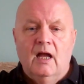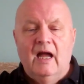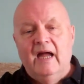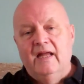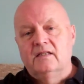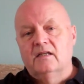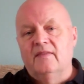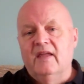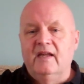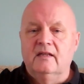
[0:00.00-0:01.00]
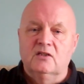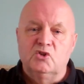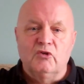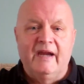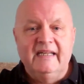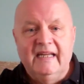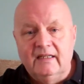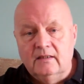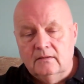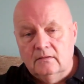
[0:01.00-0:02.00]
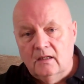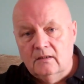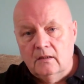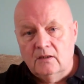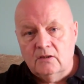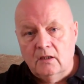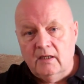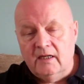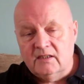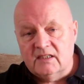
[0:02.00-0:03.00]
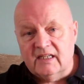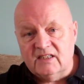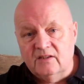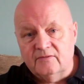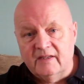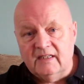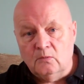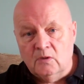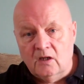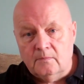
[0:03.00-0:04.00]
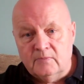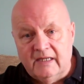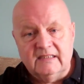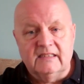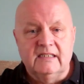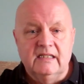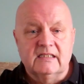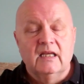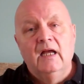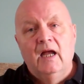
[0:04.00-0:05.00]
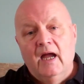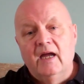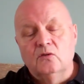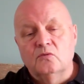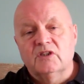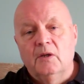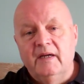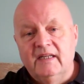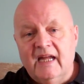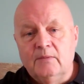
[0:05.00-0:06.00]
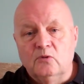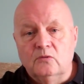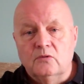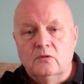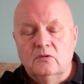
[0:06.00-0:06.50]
and then training in dyslexia friendly work practices, and also enable